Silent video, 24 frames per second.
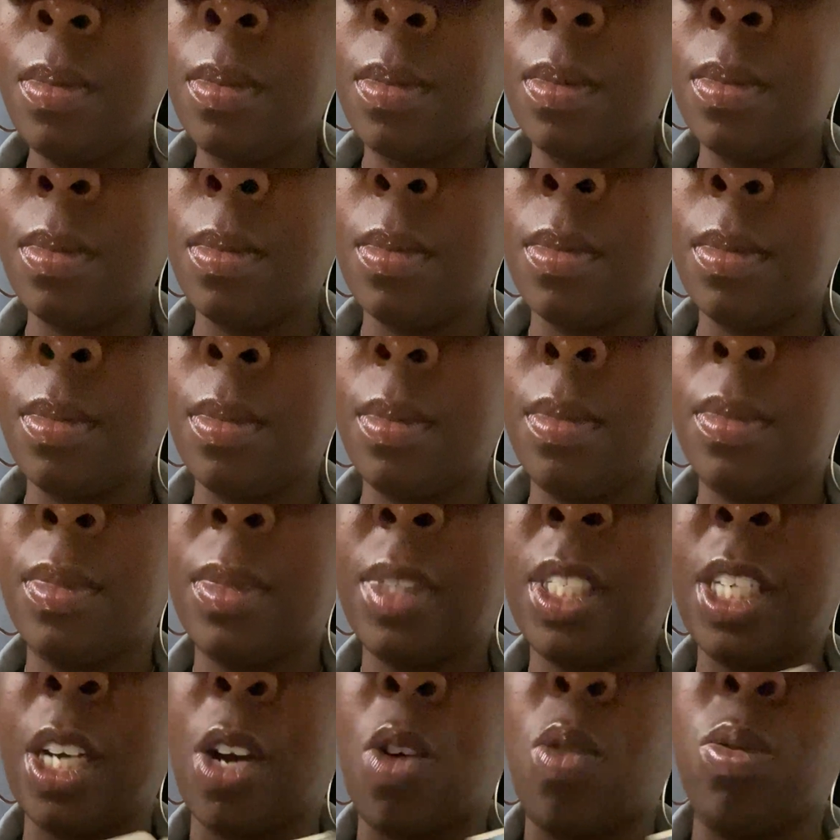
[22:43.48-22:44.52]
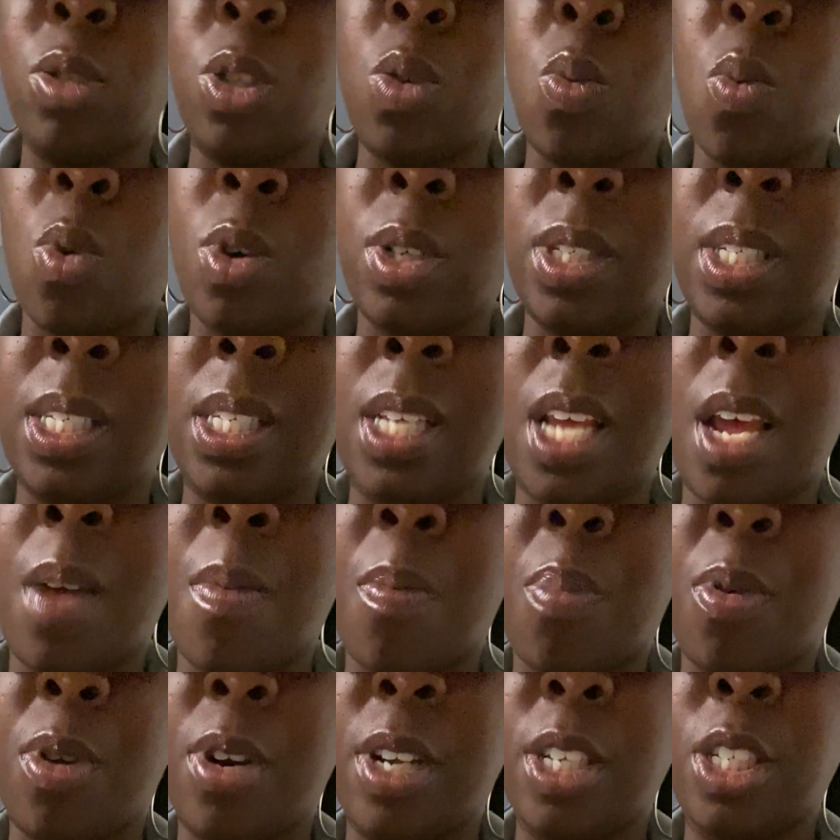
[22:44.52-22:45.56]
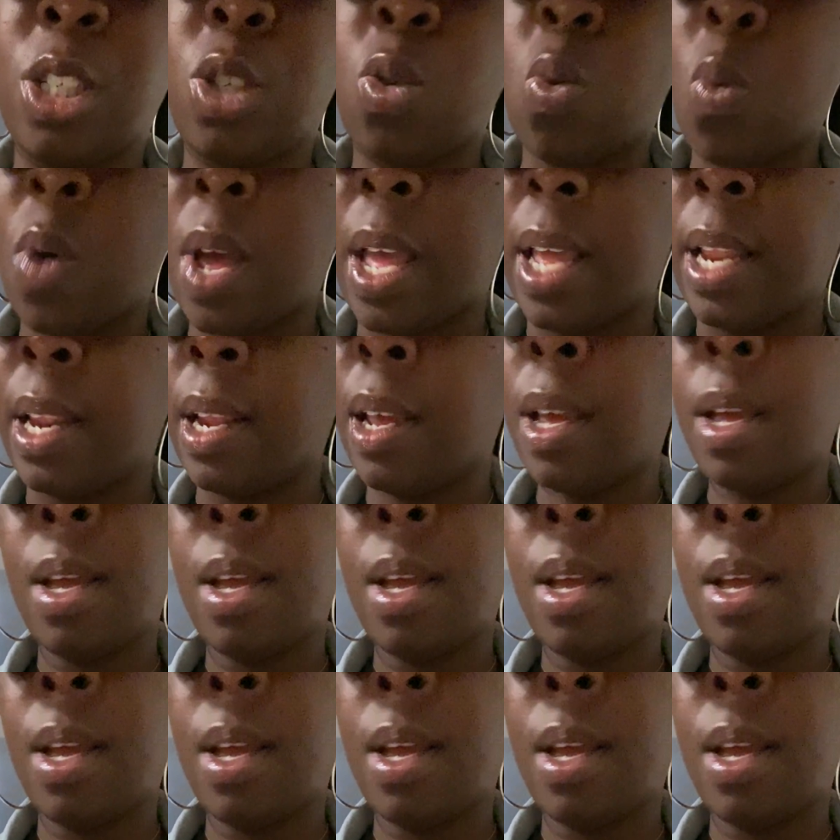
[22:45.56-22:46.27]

to go towards this emperor, this twin.